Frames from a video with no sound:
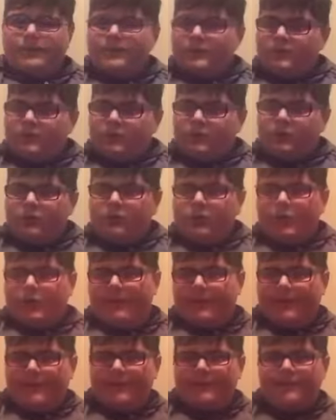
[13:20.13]
Tunnel will
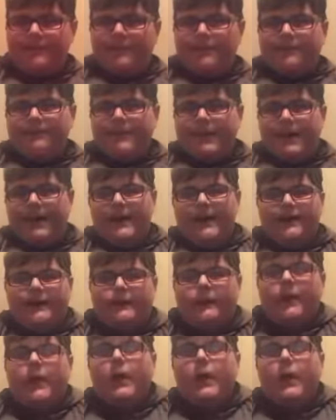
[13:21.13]
be behind.